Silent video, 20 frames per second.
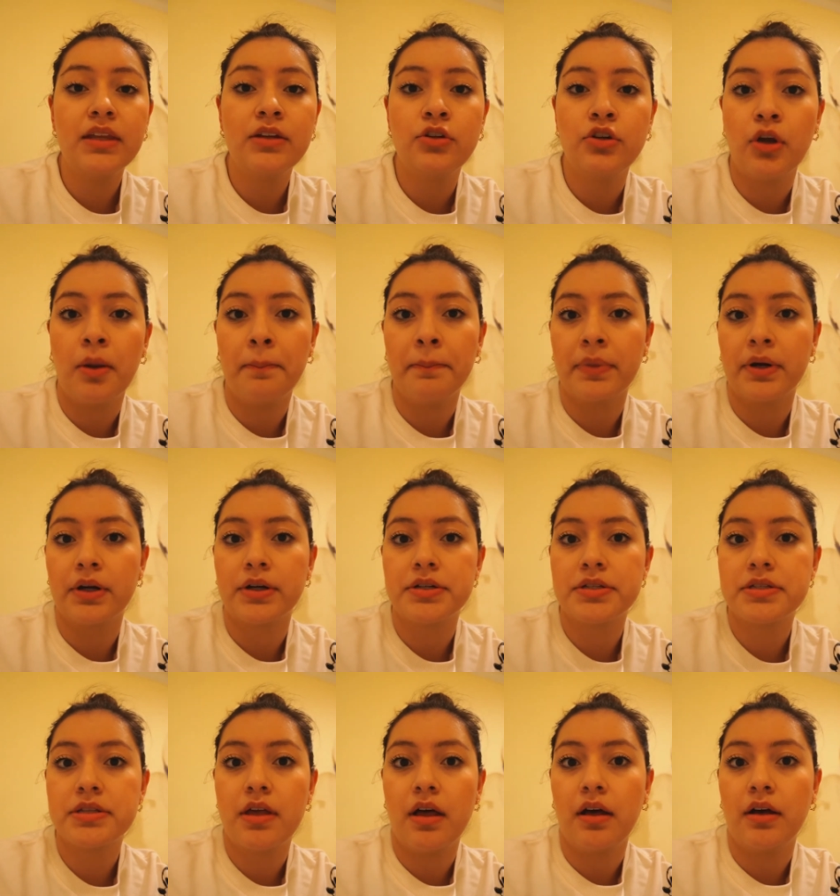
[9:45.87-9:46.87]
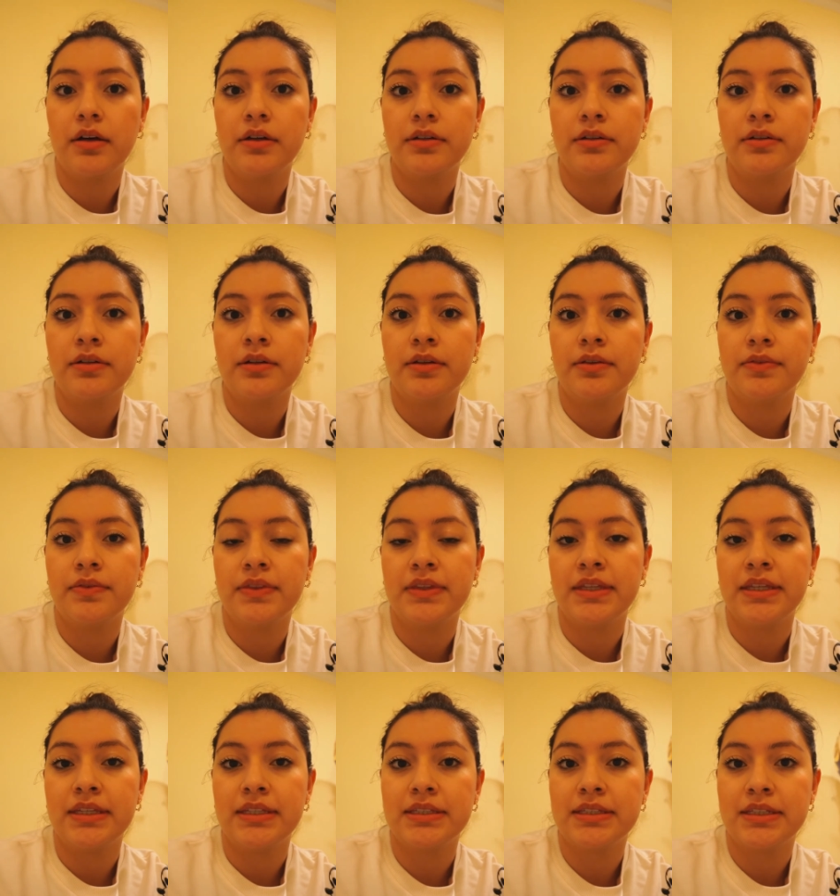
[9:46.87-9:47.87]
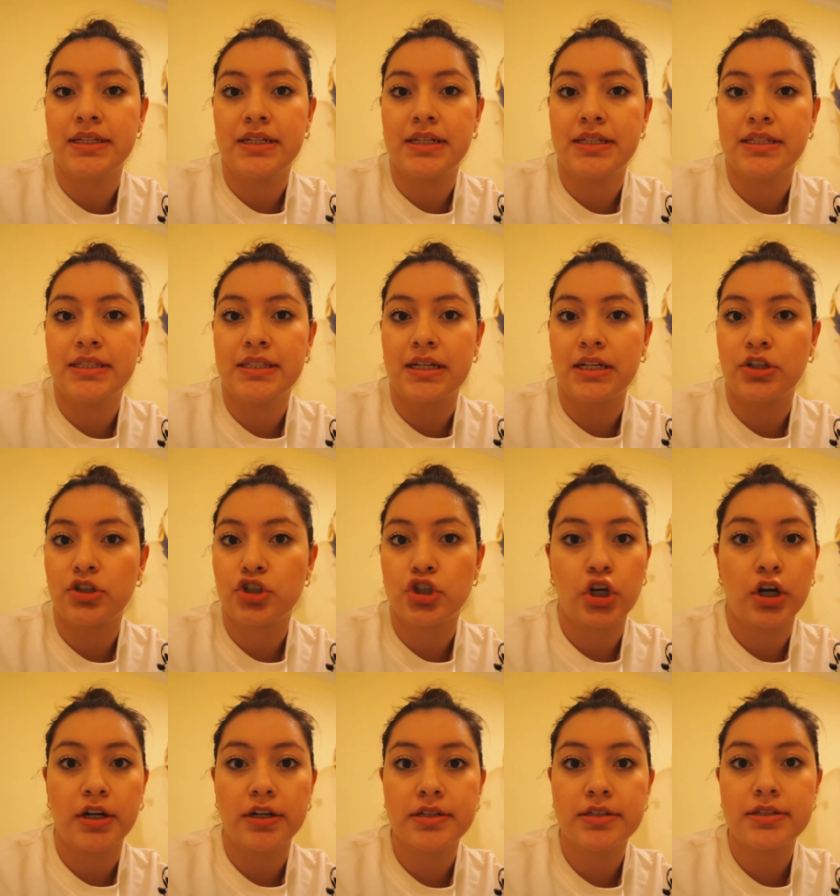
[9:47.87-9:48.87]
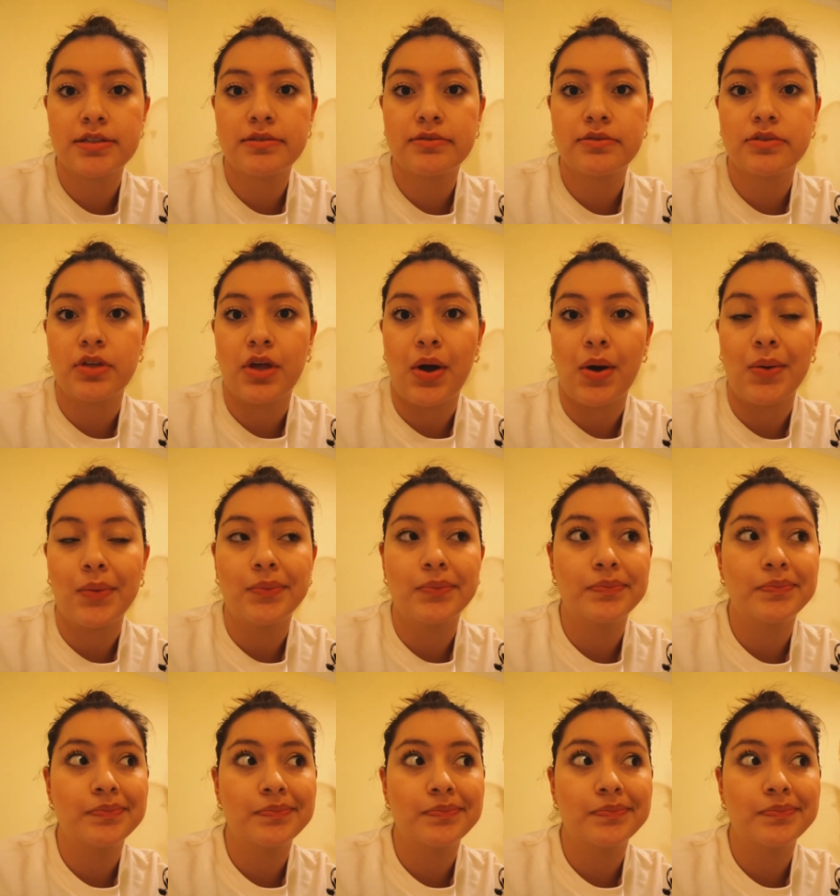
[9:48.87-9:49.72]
numbers on the statistic charts. So,